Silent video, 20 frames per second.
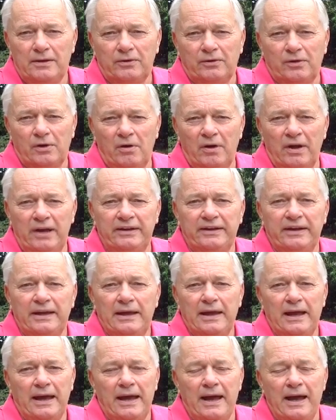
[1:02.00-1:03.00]
Right,
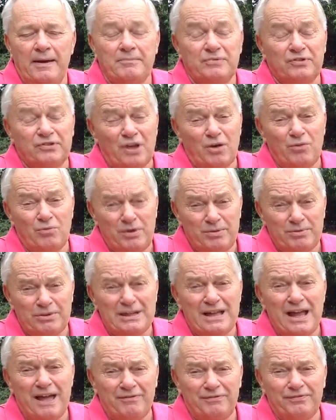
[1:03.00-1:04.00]
um, so we
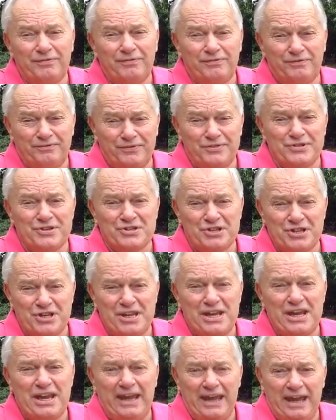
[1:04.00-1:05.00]
would love to
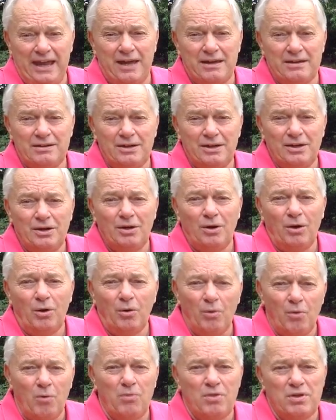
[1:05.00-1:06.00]
see you here.
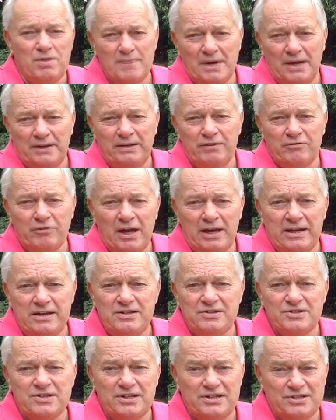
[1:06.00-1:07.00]
All the money
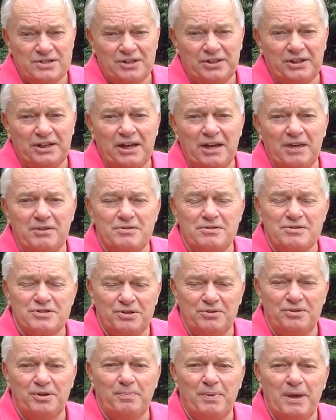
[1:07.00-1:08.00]
raised is going to go
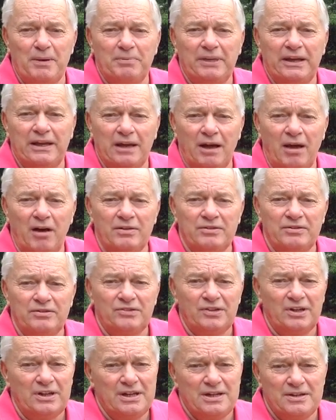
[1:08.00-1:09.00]
to the public
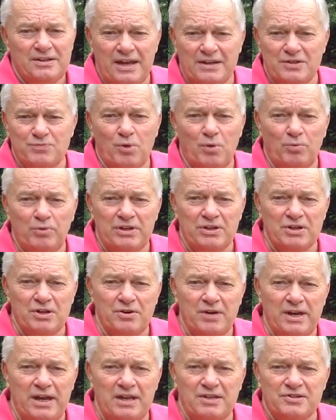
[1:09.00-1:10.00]
gardens. That's what we
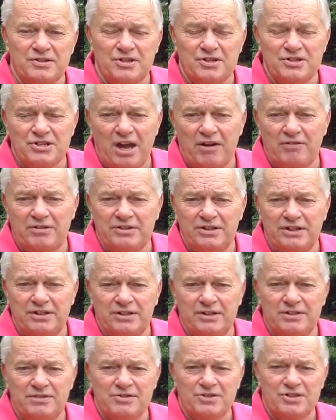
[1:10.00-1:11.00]
do. It. It's a charity
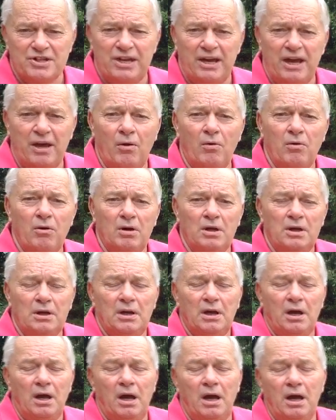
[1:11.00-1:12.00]
that C L
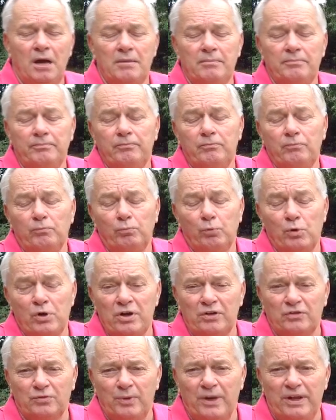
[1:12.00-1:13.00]
um,
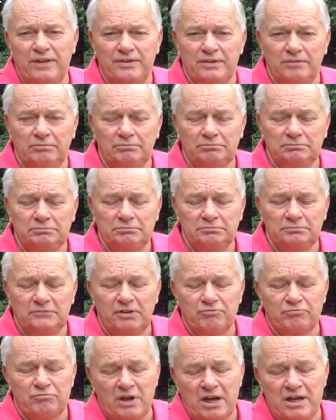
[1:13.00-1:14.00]
works with and
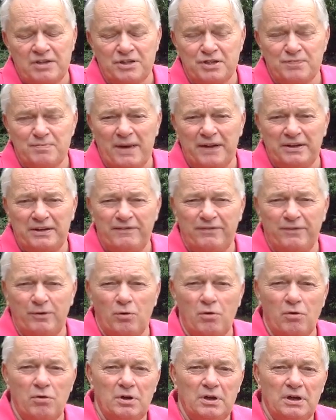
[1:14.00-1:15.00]
raises money
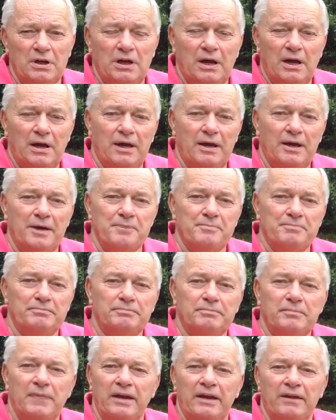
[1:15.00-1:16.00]
for
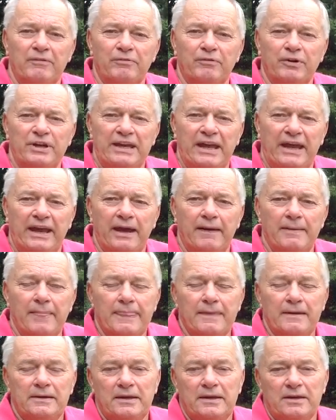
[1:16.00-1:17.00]
um, every year.
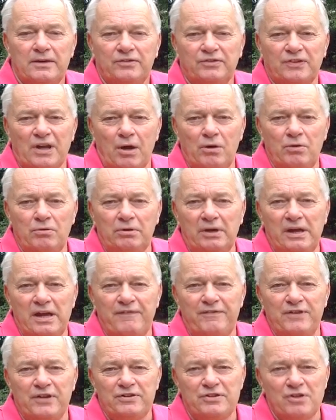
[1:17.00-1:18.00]
So
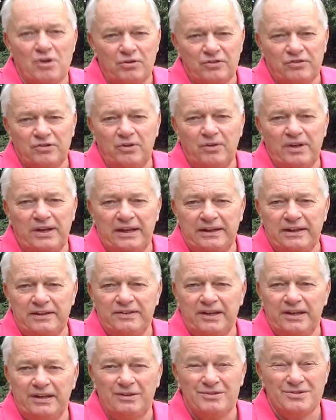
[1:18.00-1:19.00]
if you're not doing
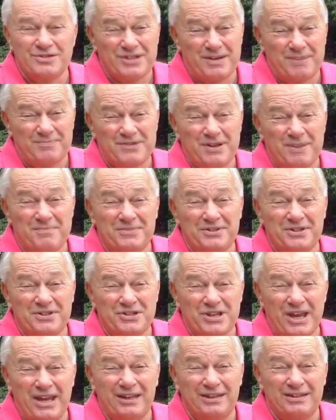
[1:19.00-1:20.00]
anything on September the
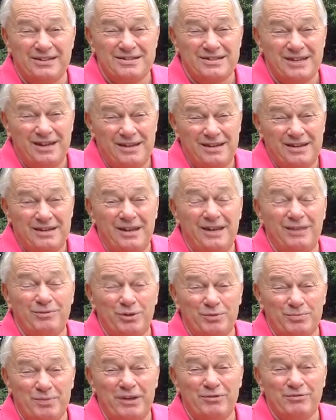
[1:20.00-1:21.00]
second, it
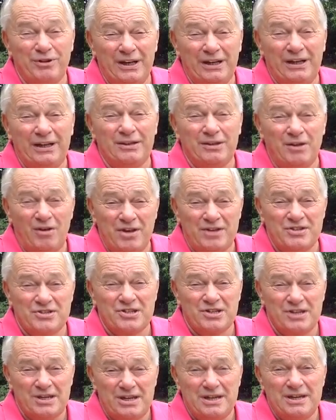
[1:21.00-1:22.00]
would be really
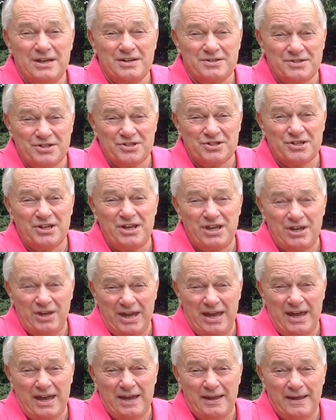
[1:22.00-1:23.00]
nice to see you
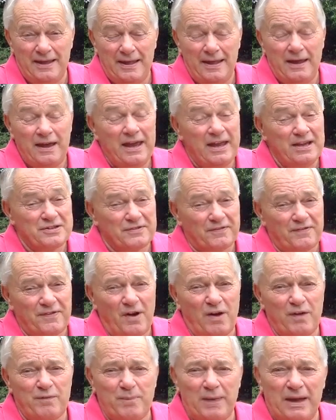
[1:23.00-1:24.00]
here. It's a
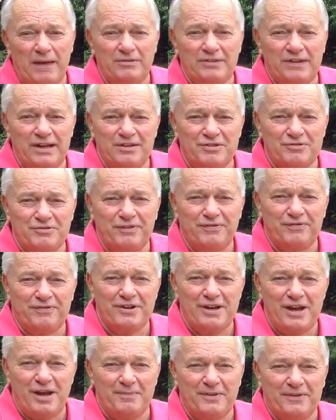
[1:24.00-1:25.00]
five pound entry
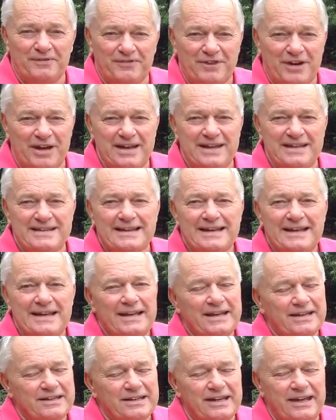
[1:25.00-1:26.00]
free, I'm afraid.
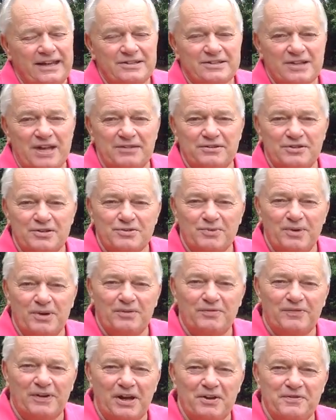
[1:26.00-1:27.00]
Kids under
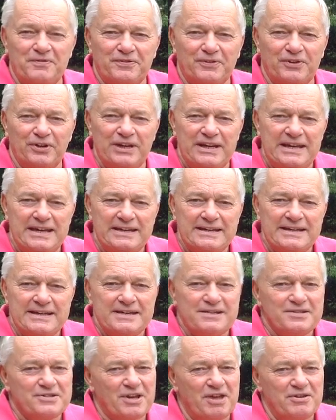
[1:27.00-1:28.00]
twelve go free,
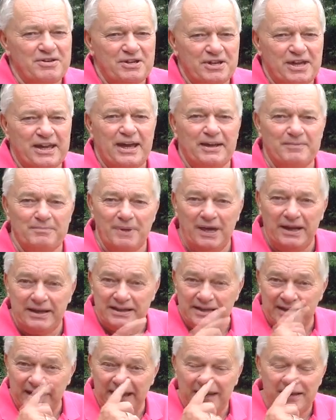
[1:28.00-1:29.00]
so you can
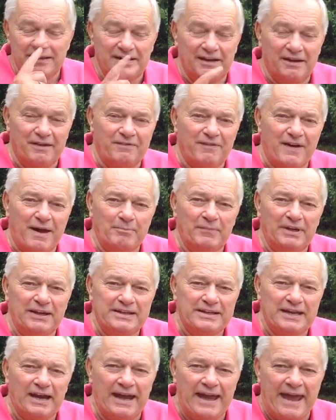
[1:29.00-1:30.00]
make it a
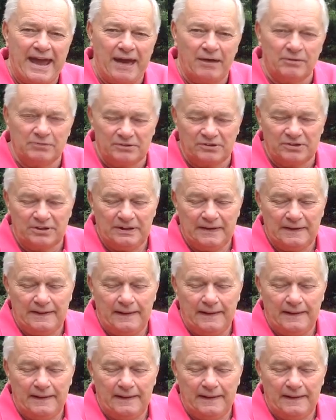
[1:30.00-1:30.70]
family day out.